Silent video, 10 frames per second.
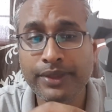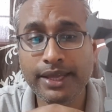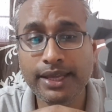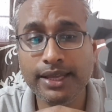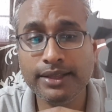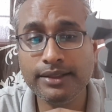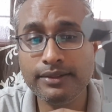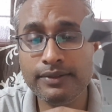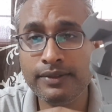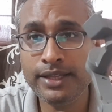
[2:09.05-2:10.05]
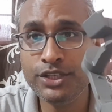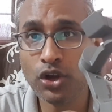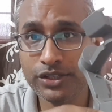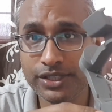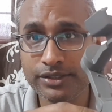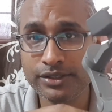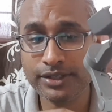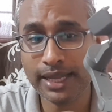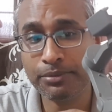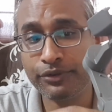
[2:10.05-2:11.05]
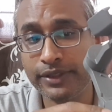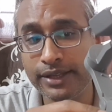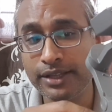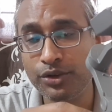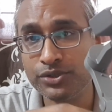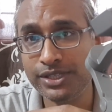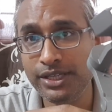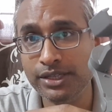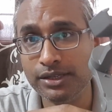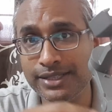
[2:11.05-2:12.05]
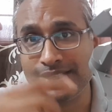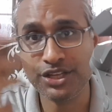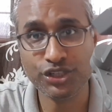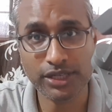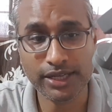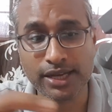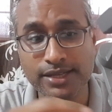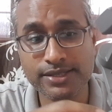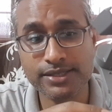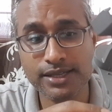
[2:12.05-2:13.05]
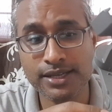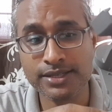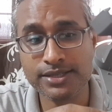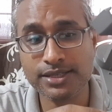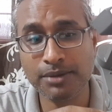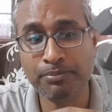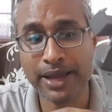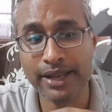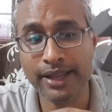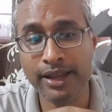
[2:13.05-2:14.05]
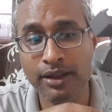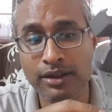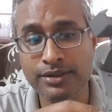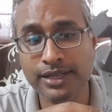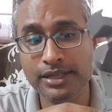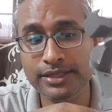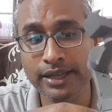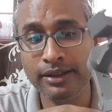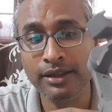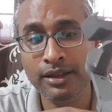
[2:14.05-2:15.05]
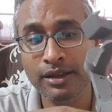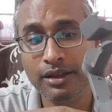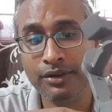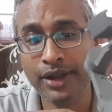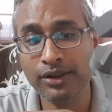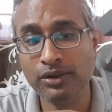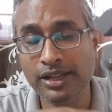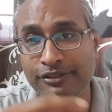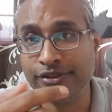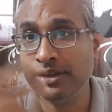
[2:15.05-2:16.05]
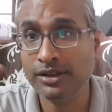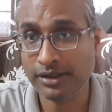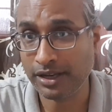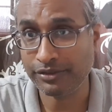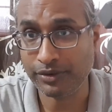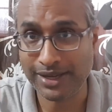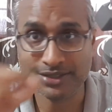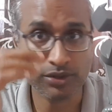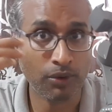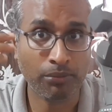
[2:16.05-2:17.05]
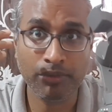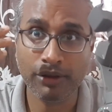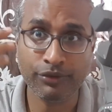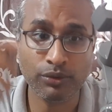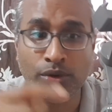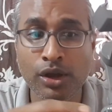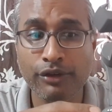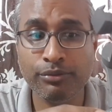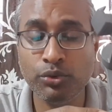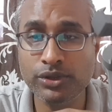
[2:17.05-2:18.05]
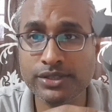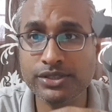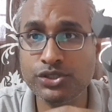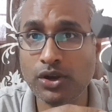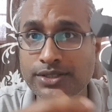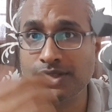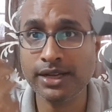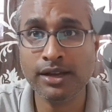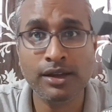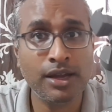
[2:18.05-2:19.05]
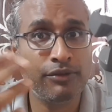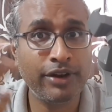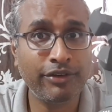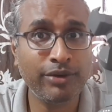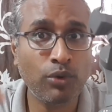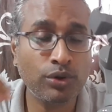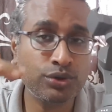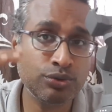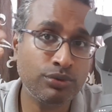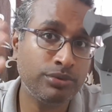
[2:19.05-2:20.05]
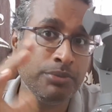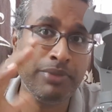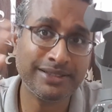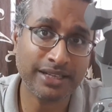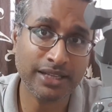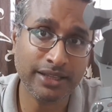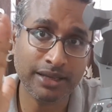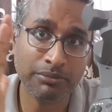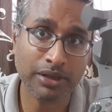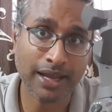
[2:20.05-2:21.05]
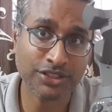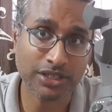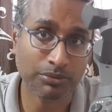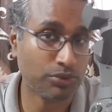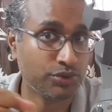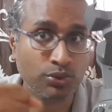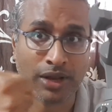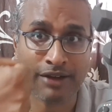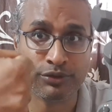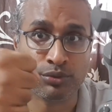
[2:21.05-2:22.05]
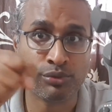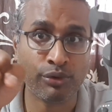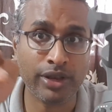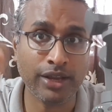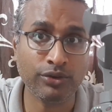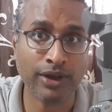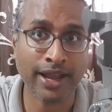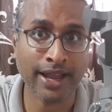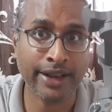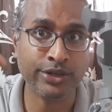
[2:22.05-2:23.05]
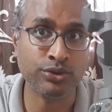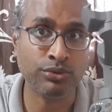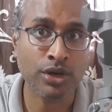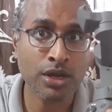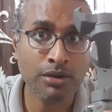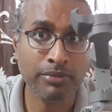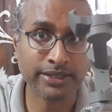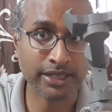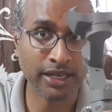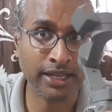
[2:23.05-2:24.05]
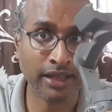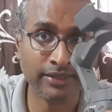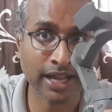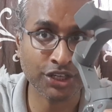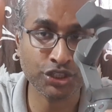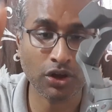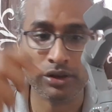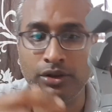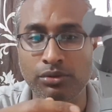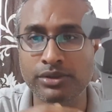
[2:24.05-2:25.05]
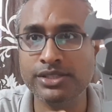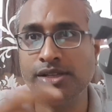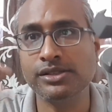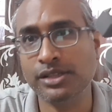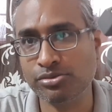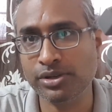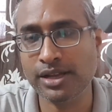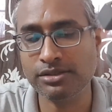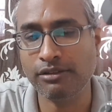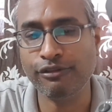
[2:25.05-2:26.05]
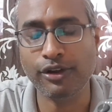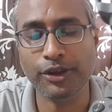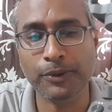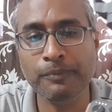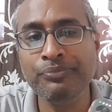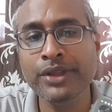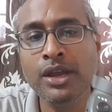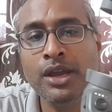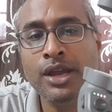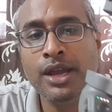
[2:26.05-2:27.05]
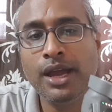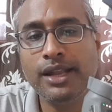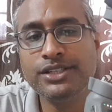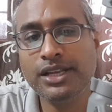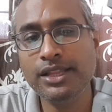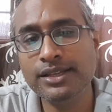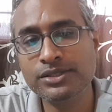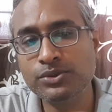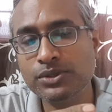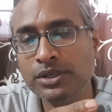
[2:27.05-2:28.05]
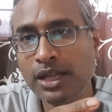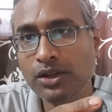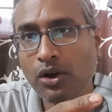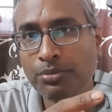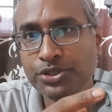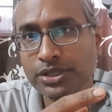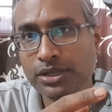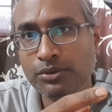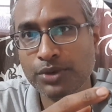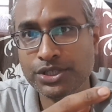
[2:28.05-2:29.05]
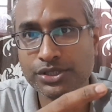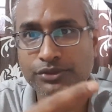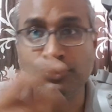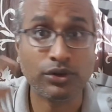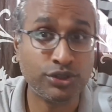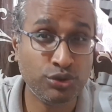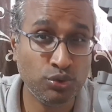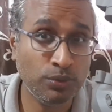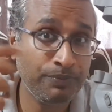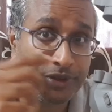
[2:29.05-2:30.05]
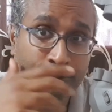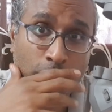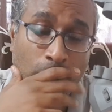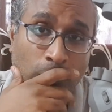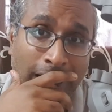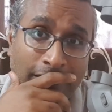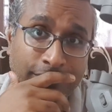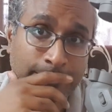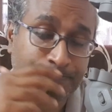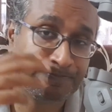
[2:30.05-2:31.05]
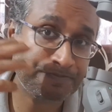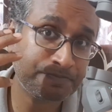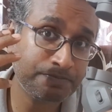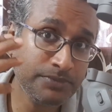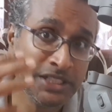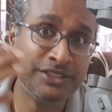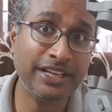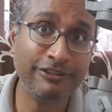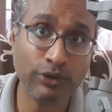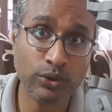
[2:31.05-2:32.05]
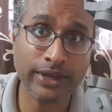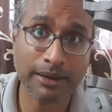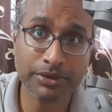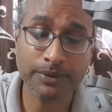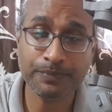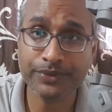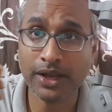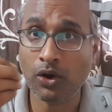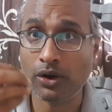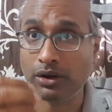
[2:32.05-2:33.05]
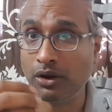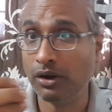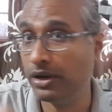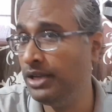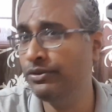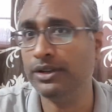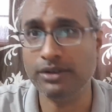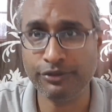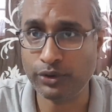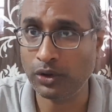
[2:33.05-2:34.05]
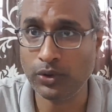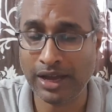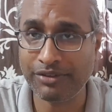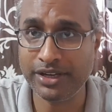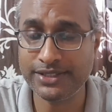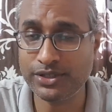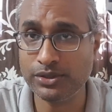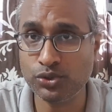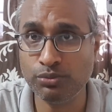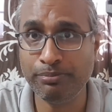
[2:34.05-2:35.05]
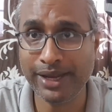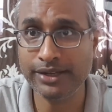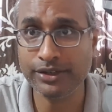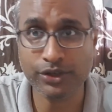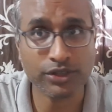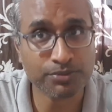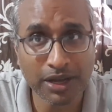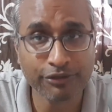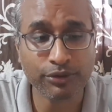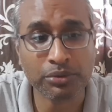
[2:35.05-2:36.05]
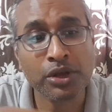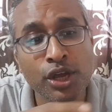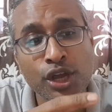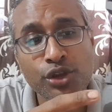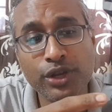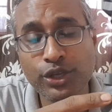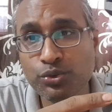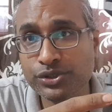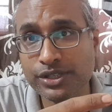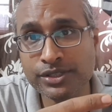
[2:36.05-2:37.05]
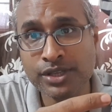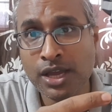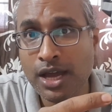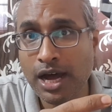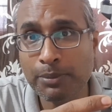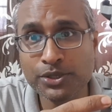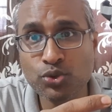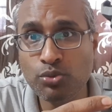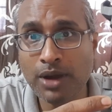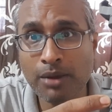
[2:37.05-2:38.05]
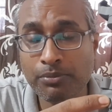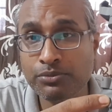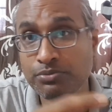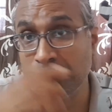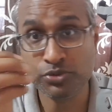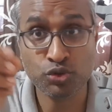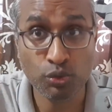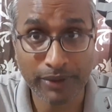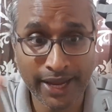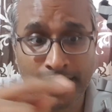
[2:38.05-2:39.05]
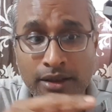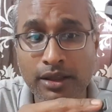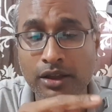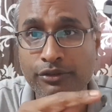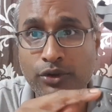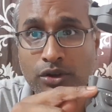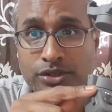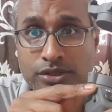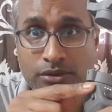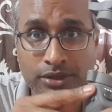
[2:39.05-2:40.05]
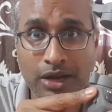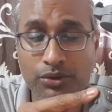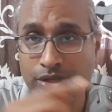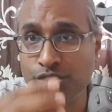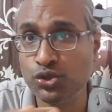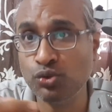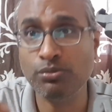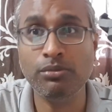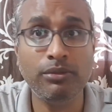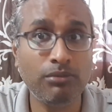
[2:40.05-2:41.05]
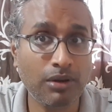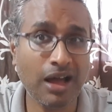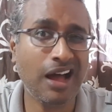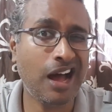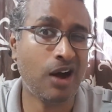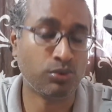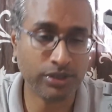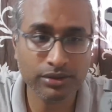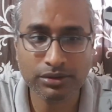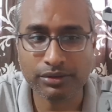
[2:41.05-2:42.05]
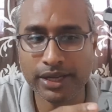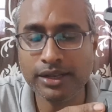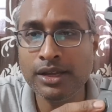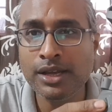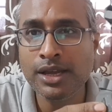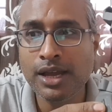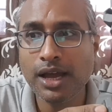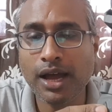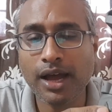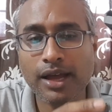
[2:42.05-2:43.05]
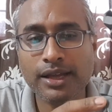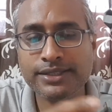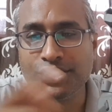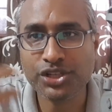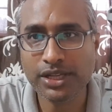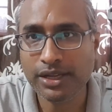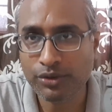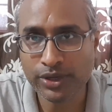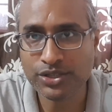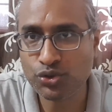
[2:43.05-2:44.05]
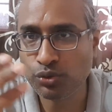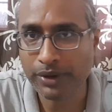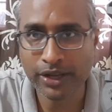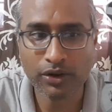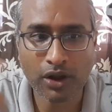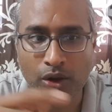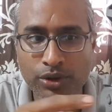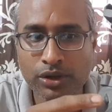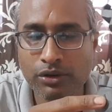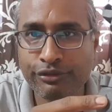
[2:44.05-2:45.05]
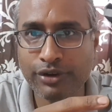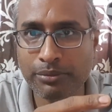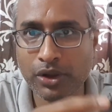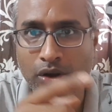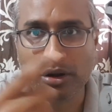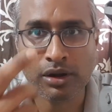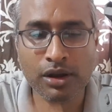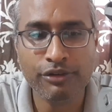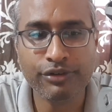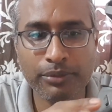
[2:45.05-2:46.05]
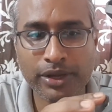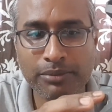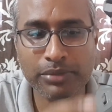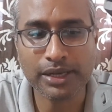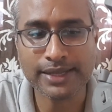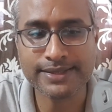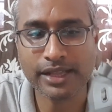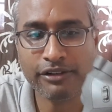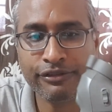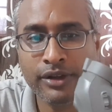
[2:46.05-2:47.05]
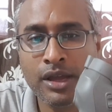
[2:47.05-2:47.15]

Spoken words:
The joystick type of a thing that you see here essentially is panning, tilting, right or left kind of device. So if you move this joystick wherever you want to, basically the gimbal actually moves. You don't have to rotate your hand to basically get that shot. No, this one does it for you. Additionally, there's another option, which is of course zoom. If at all you have a telephoto camera, or even if at all you have a digital zoom baked into your smartphone, you can use this. Up a zoom up, zoom in, and of course down a zoom out, right? Essentially, you can zoom in or out from your gimbal itself.